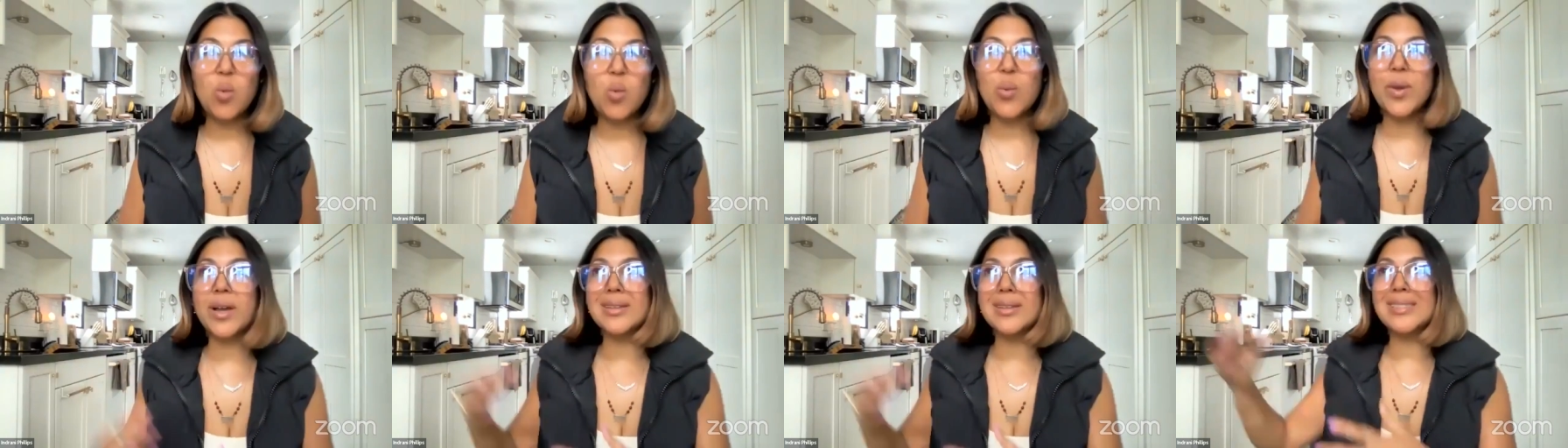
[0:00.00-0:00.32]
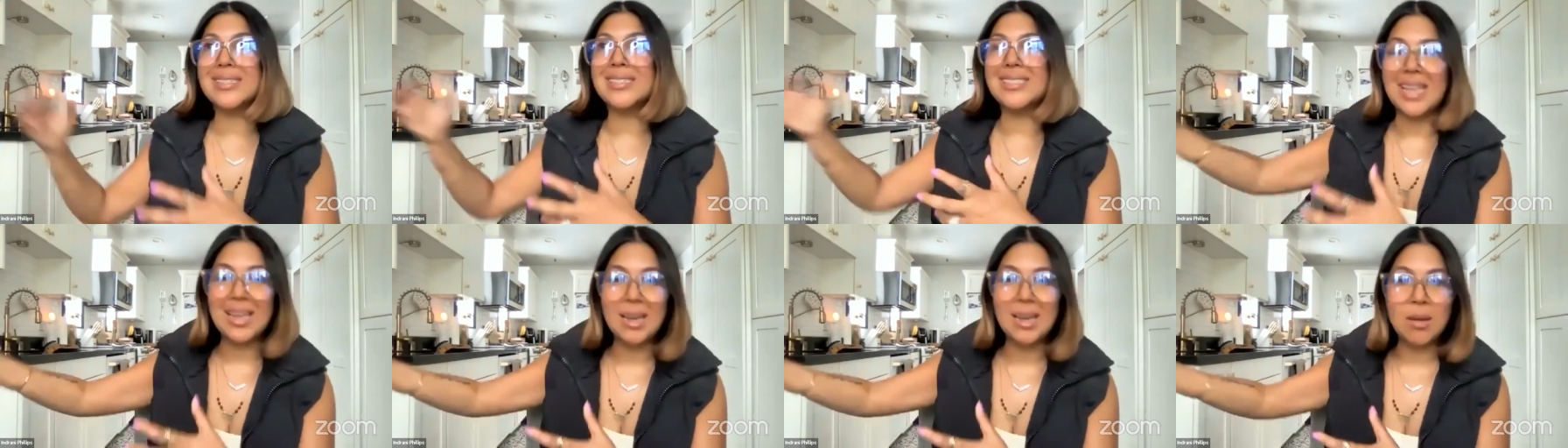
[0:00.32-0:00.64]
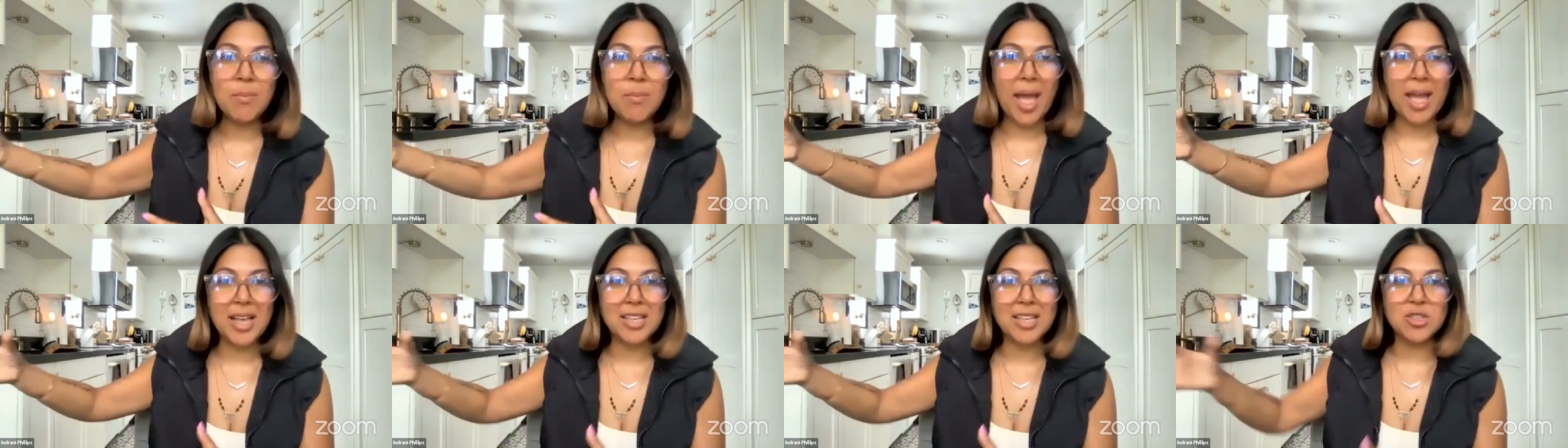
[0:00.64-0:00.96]
We got
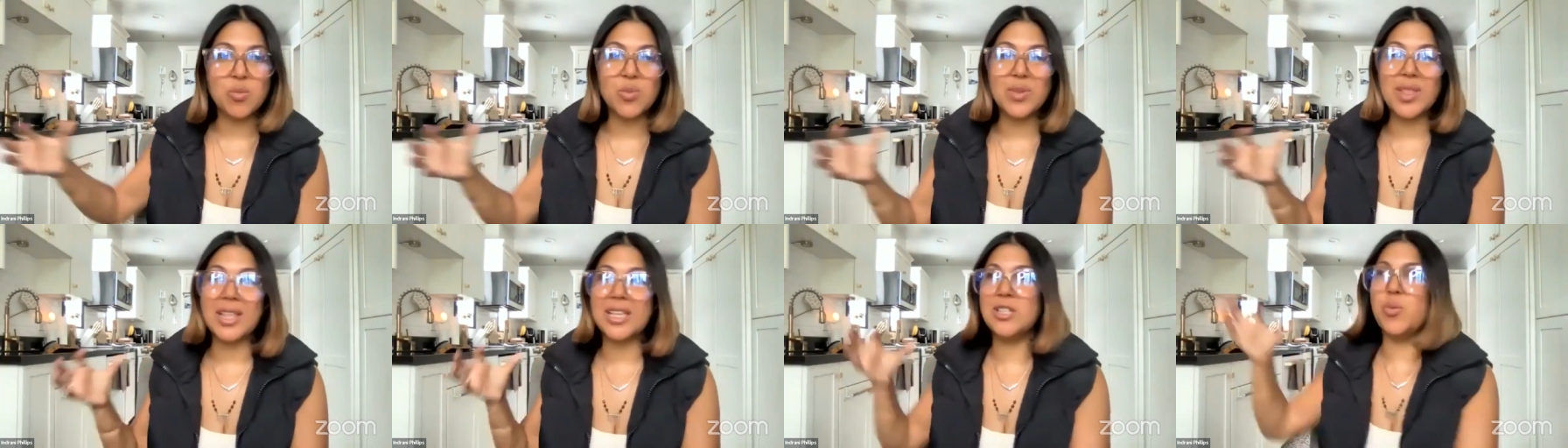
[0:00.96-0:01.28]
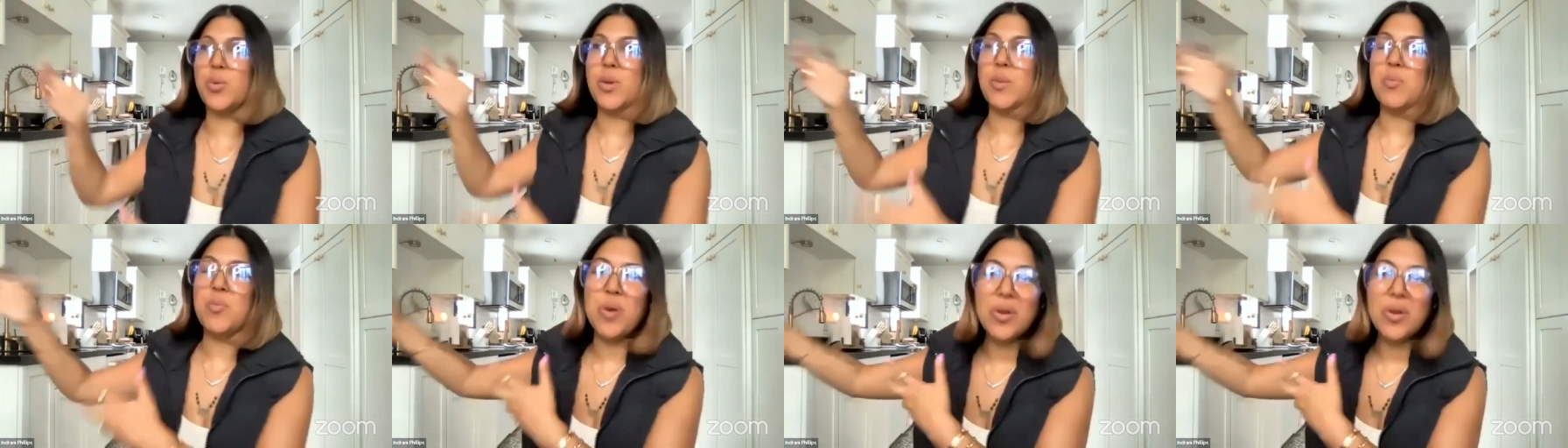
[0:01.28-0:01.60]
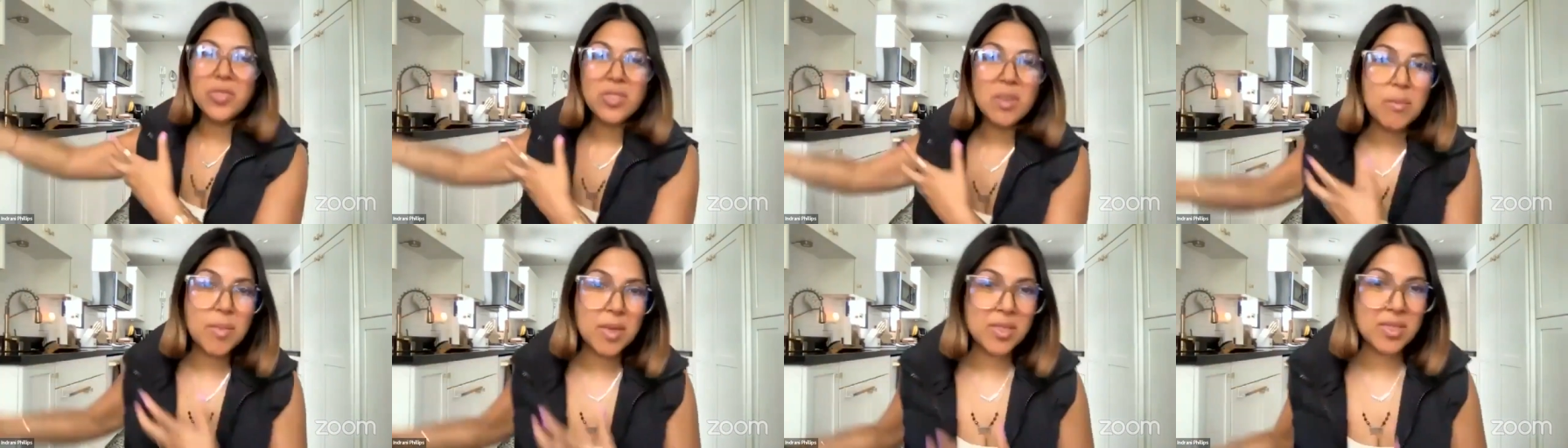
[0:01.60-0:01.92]
sandbags and we're like, do we
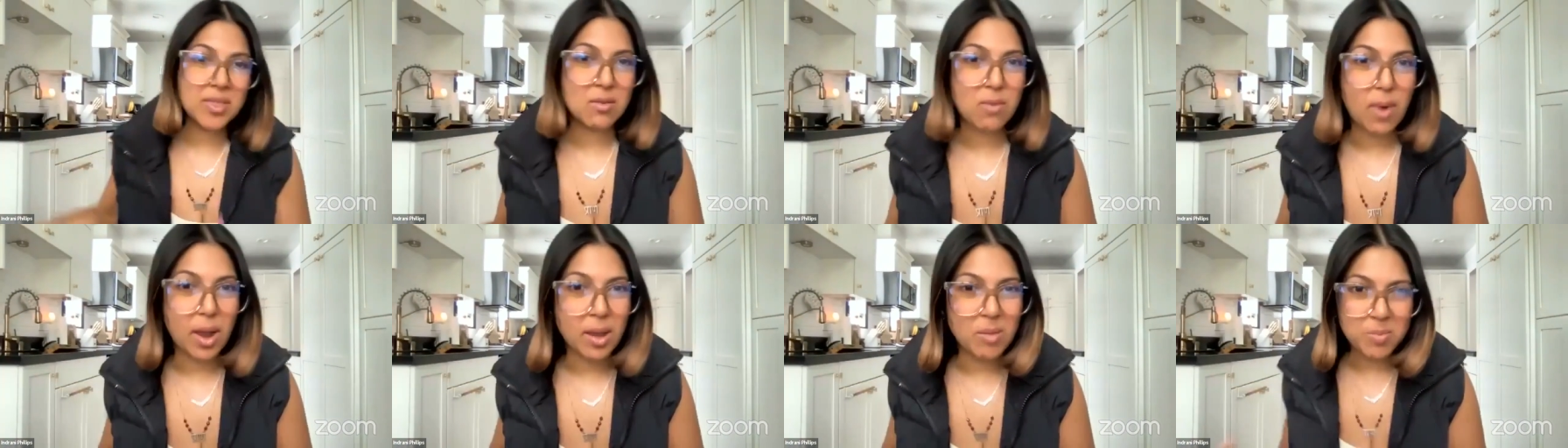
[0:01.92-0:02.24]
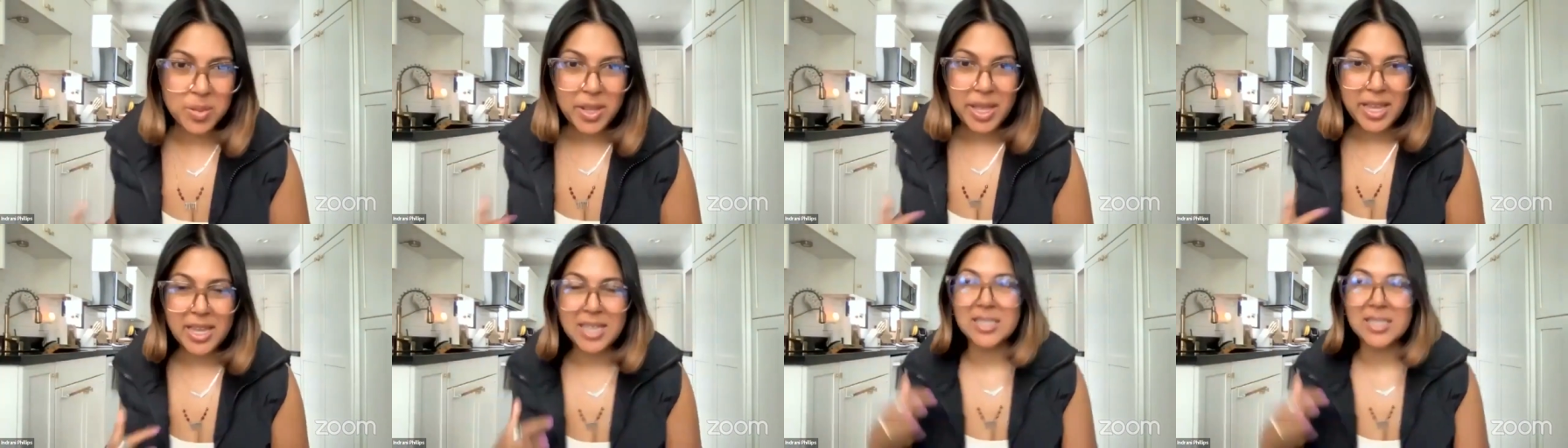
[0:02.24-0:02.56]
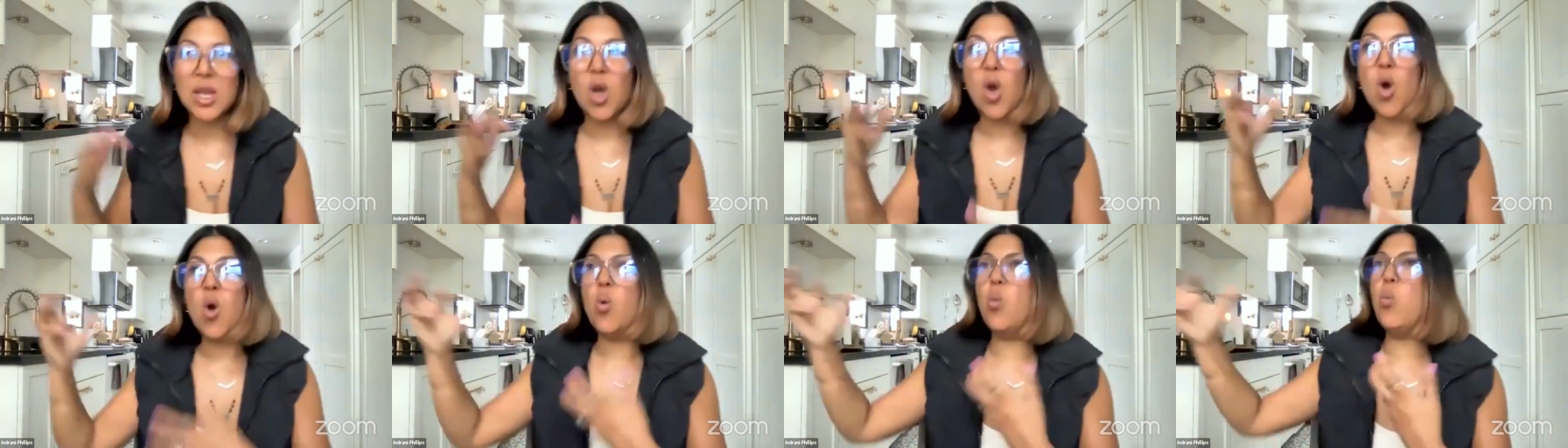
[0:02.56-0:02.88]
put them in the right place?